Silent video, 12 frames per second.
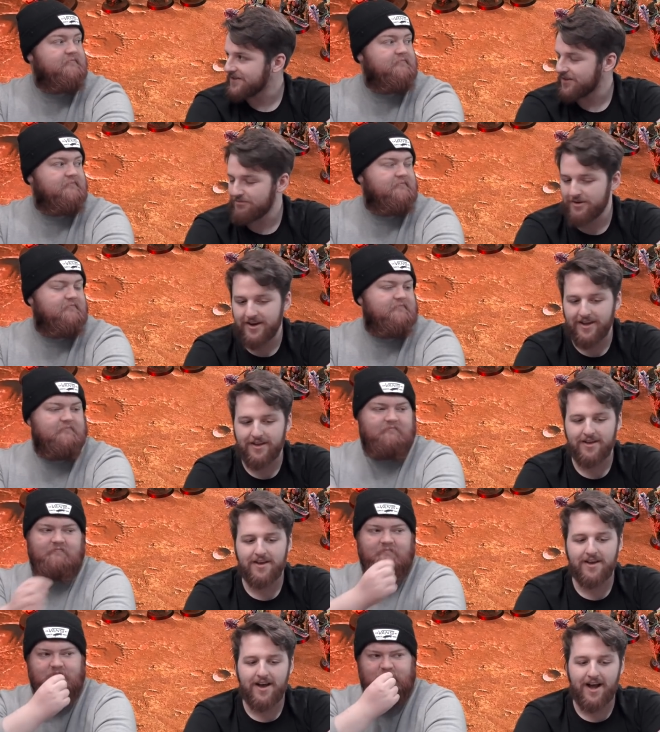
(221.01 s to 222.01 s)
Speaker 1: at three.
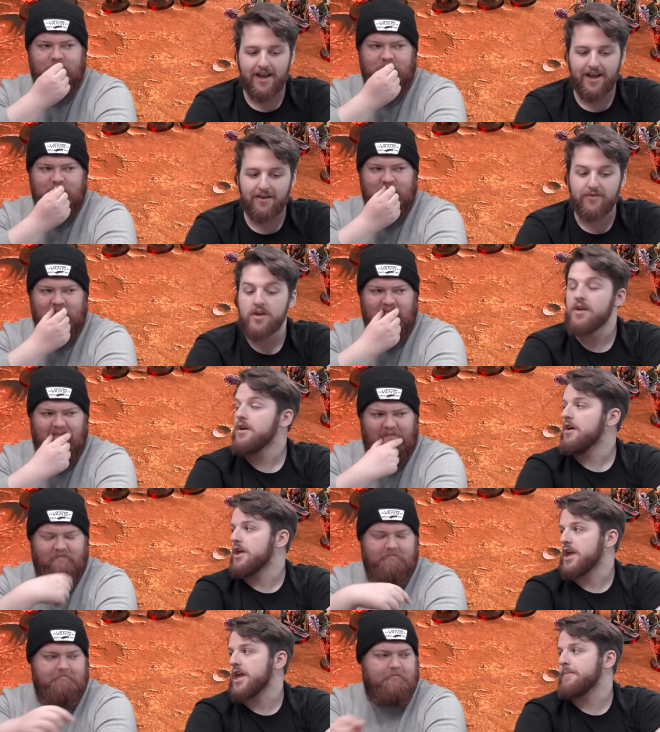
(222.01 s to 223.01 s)
I have
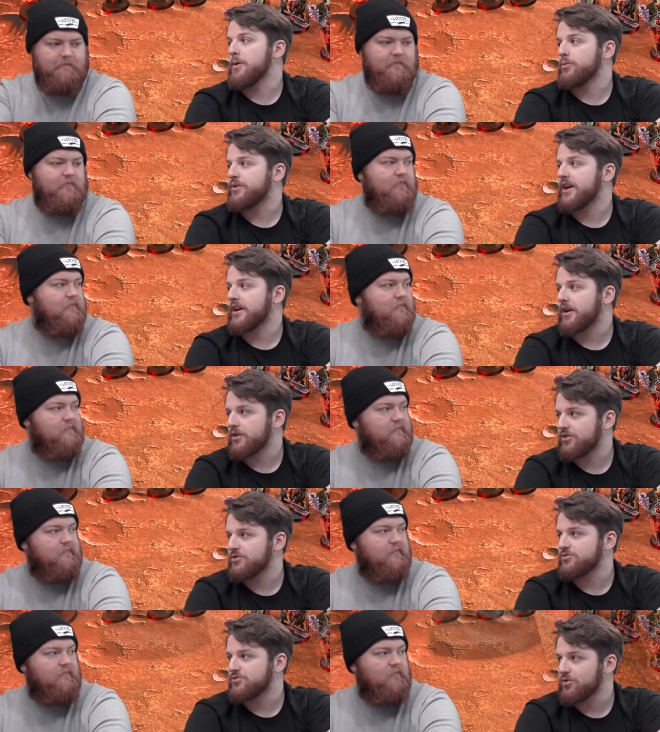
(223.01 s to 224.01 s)
Immortals,
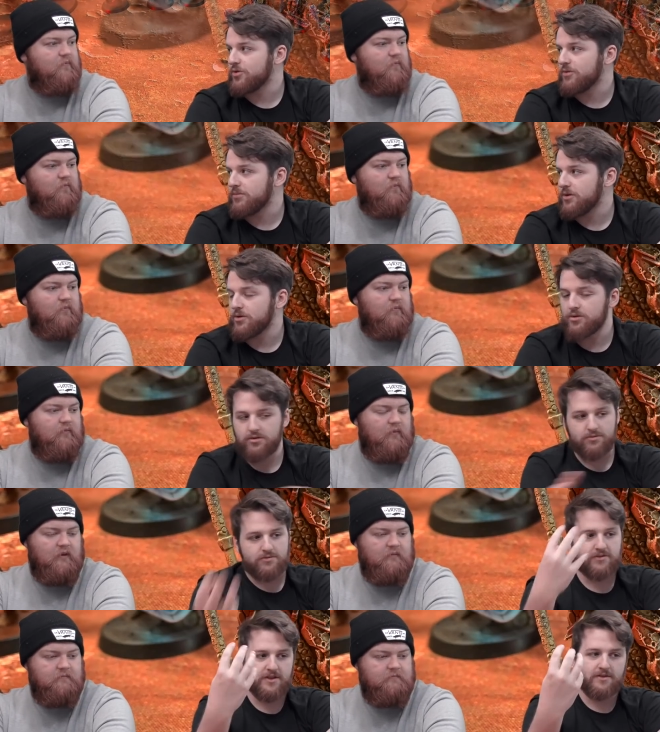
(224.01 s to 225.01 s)
the Stormlord,
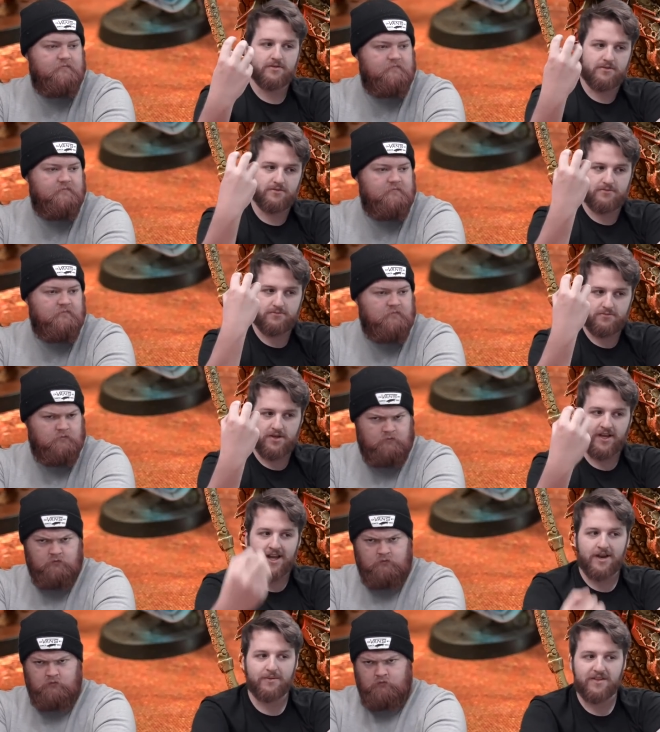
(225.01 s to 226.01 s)
who's the the
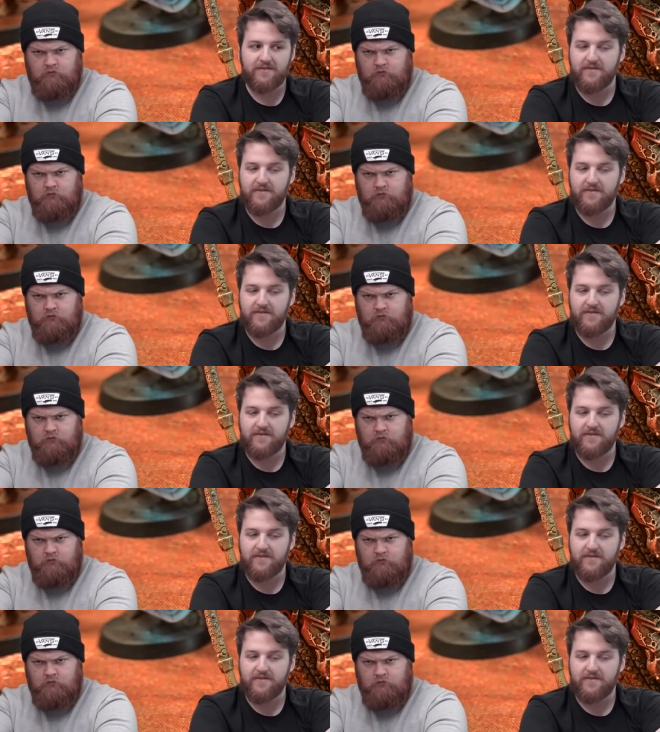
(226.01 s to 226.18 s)
guy with the